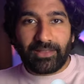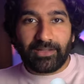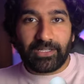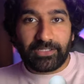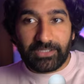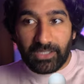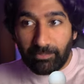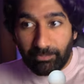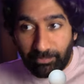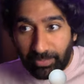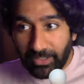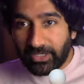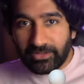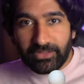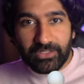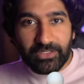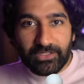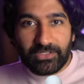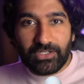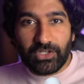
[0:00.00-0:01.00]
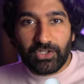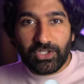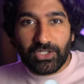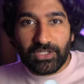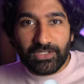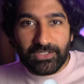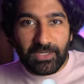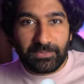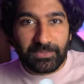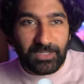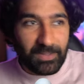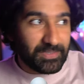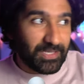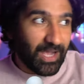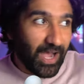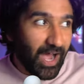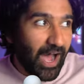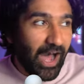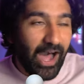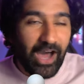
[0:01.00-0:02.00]
And like, the bigger the decision, sometimes
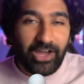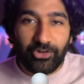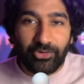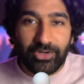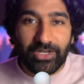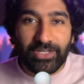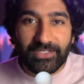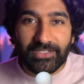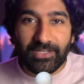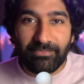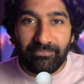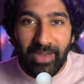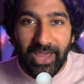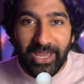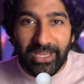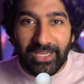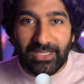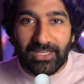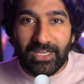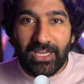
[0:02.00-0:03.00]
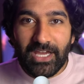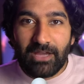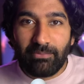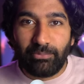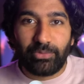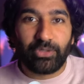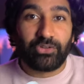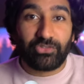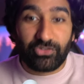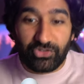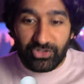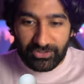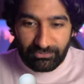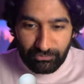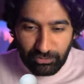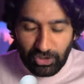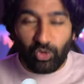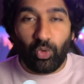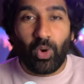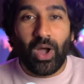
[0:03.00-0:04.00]
the harder it is to make because it
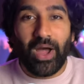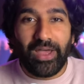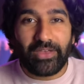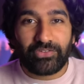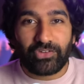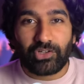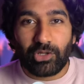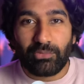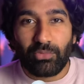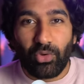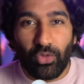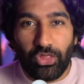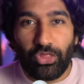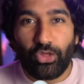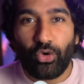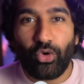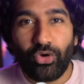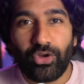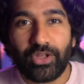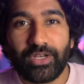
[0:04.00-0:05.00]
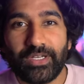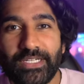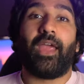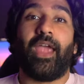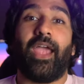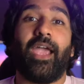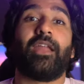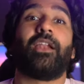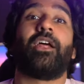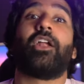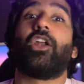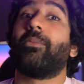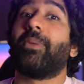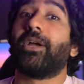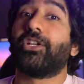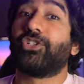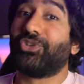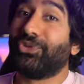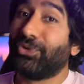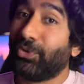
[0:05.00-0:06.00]
just requires a lot more thought. I don't know
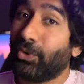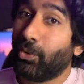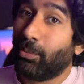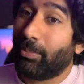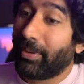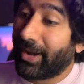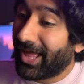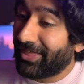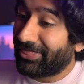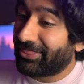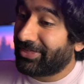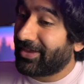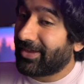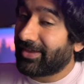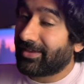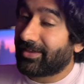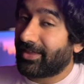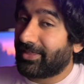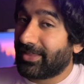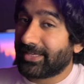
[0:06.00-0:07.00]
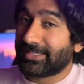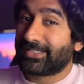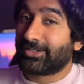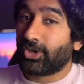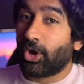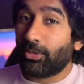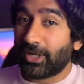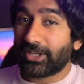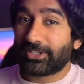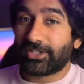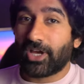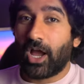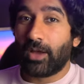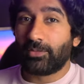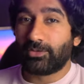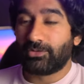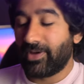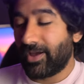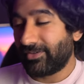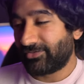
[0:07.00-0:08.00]
about you, but I think there's so many
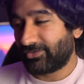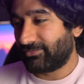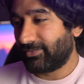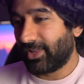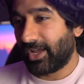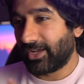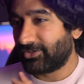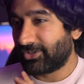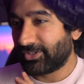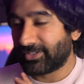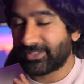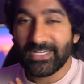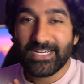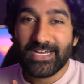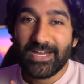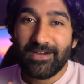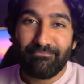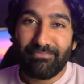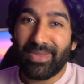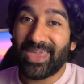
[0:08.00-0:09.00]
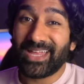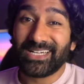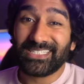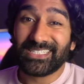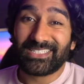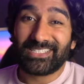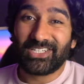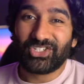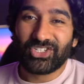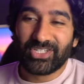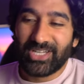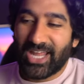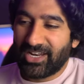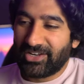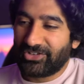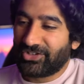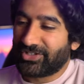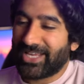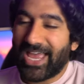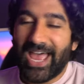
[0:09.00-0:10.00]
times where I've like just made a decision and
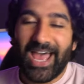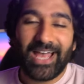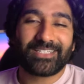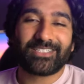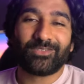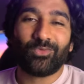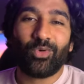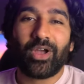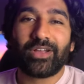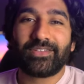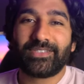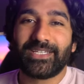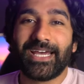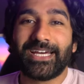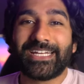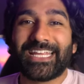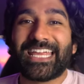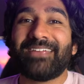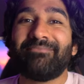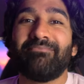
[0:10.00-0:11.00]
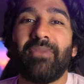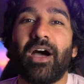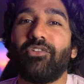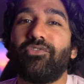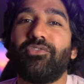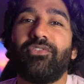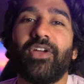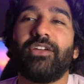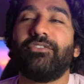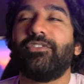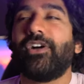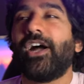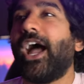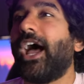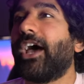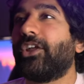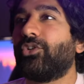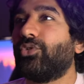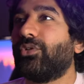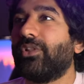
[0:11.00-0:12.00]
it just hasn't worked out in my favor
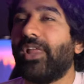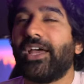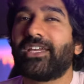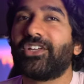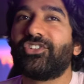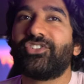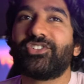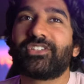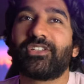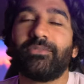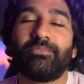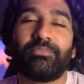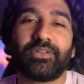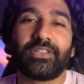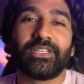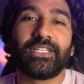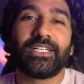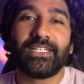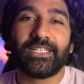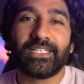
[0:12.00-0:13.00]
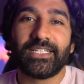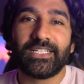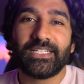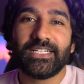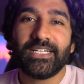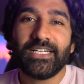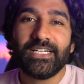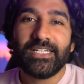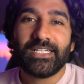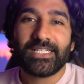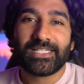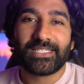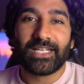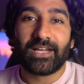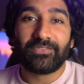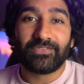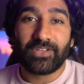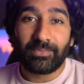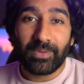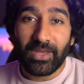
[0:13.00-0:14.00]
at all. Like, it just completely
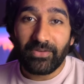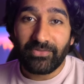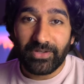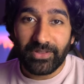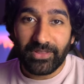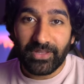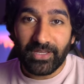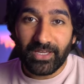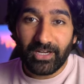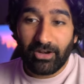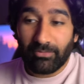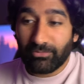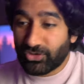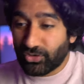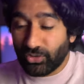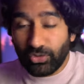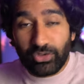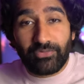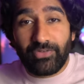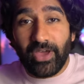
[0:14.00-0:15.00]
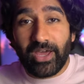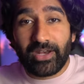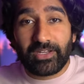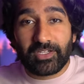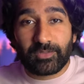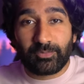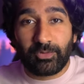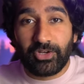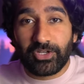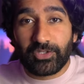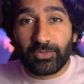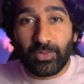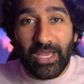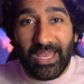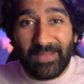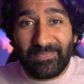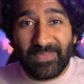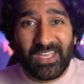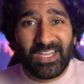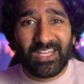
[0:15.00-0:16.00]
stuffed up everything. And I'm sure you've had an experience
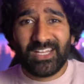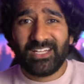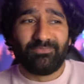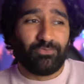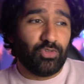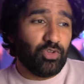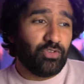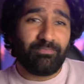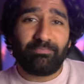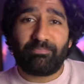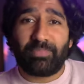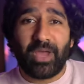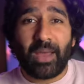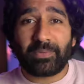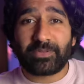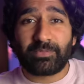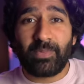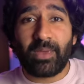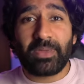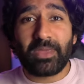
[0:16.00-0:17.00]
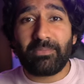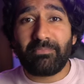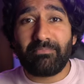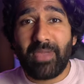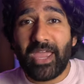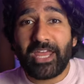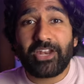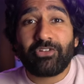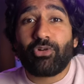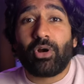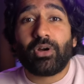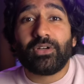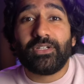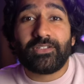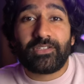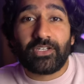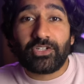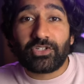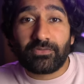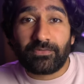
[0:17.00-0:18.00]
where you've perhaps maybe made a wrong
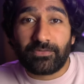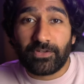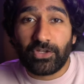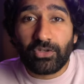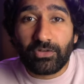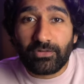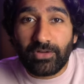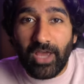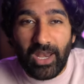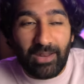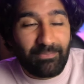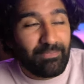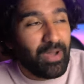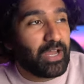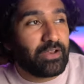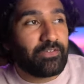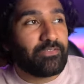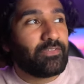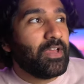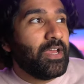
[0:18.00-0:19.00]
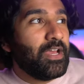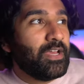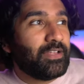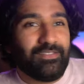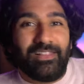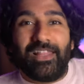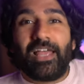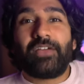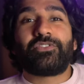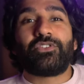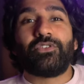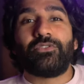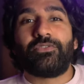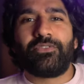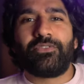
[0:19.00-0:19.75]
decision for you and it might have left you